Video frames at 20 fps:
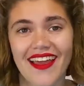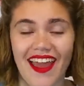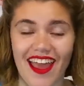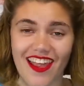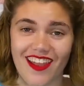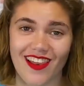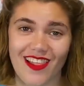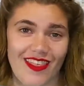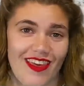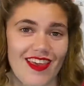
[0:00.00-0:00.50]

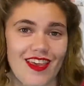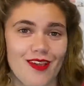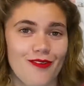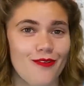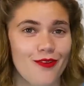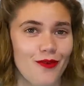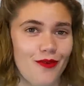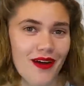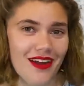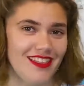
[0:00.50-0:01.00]
And thank you
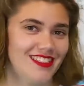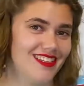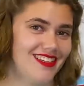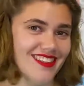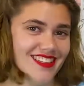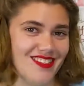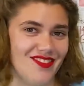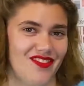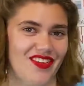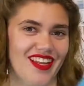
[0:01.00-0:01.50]
for
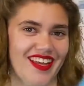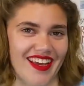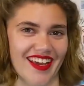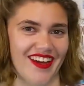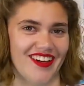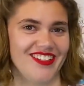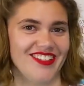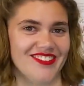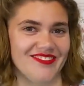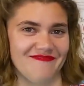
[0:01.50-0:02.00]
watching this
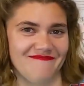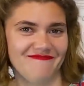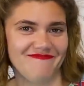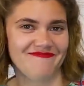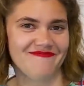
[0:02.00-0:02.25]
video.